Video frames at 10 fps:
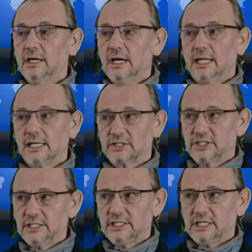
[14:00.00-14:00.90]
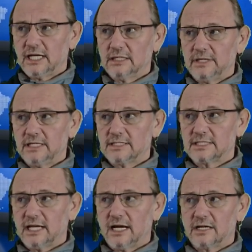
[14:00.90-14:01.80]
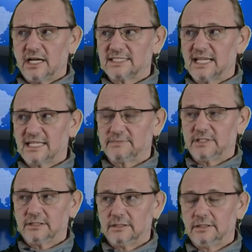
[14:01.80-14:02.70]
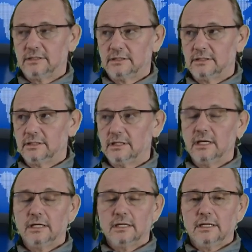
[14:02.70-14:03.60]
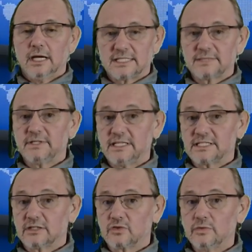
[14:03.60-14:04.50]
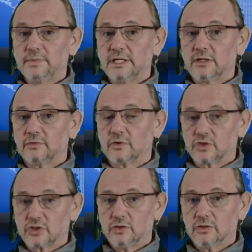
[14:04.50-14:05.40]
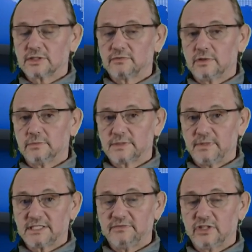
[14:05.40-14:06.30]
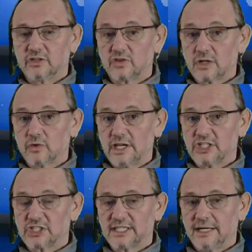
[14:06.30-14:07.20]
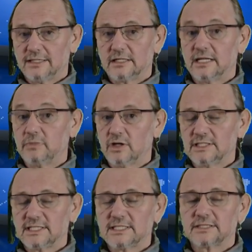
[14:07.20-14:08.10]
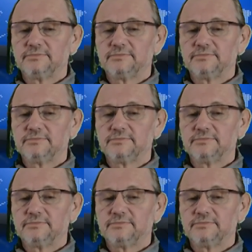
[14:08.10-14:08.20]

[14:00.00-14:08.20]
Another key elements are assessment. Assessment is a grouping of controls from specific regulation, standard, and policies.